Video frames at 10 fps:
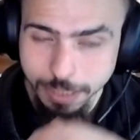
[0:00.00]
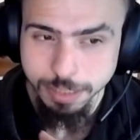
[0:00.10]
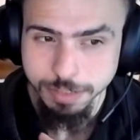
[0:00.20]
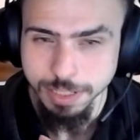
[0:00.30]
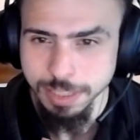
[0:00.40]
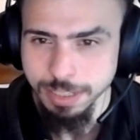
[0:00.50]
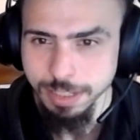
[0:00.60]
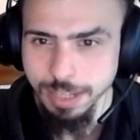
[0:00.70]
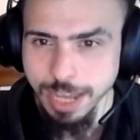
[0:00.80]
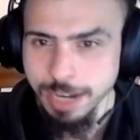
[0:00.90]
to let
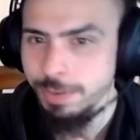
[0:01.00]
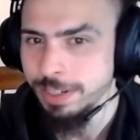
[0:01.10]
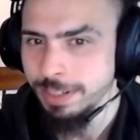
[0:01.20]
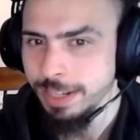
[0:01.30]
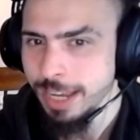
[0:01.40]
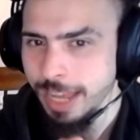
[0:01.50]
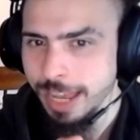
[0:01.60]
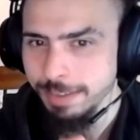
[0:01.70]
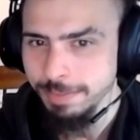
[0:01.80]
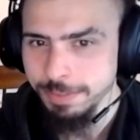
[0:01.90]
anyone
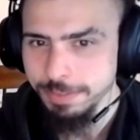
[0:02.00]
have